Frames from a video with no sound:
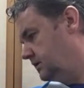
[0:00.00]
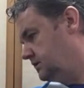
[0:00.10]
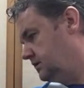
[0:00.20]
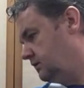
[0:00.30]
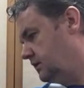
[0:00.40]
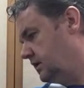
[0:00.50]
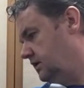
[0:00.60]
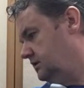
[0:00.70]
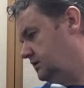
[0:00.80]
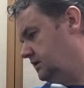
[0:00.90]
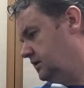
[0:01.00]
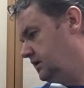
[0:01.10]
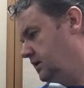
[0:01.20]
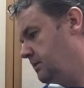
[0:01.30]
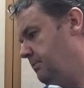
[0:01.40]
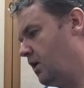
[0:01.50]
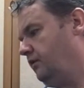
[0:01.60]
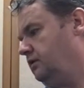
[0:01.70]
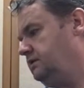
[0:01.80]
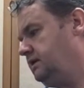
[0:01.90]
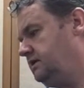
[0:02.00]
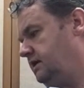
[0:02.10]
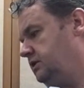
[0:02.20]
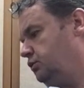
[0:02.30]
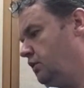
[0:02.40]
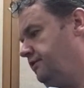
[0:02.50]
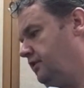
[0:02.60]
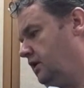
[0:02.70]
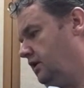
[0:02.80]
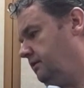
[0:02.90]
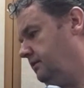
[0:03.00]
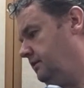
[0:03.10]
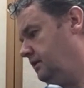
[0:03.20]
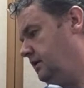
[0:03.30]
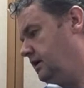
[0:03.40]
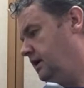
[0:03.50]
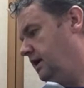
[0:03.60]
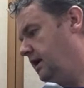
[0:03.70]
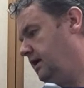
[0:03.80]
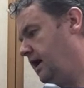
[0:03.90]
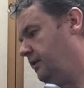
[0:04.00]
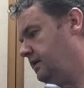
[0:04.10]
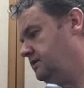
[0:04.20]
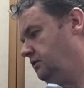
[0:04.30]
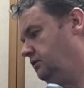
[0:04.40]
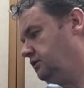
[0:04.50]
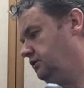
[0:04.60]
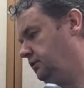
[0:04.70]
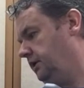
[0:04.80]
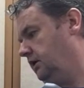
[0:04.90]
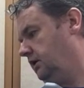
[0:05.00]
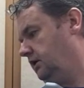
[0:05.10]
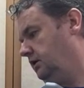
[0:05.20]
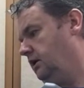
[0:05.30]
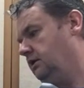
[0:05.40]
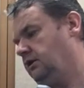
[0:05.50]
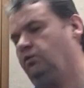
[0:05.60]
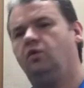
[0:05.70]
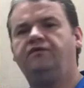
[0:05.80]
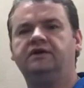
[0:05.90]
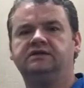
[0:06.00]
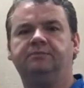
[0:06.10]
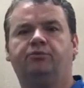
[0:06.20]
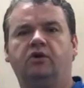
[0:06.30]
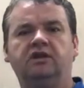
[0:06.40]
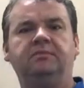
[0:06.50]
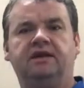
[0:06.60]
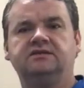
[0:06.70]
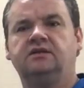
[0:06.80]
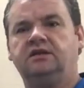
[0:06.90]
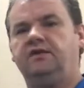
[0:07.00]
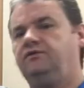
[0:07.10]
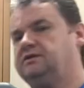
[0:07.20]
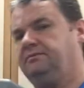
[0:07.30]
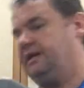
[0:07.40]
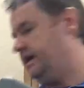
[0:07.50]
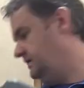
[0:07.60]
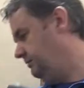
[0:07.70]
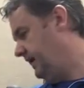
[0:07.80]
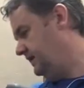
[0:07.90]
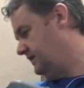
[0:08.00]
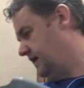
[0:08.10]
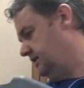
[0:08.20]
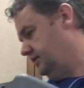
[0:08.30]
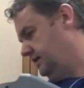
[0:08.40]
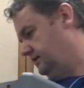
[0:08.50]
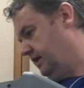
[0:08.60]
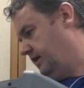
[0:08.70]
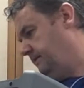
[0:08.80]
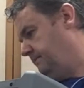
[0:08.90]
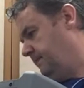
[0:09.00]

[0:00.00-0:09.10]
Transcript: see what else. Powerful 6-inch woofer and high resolution tweeter. The woofer is important because it'll give you some nice bass contrast there.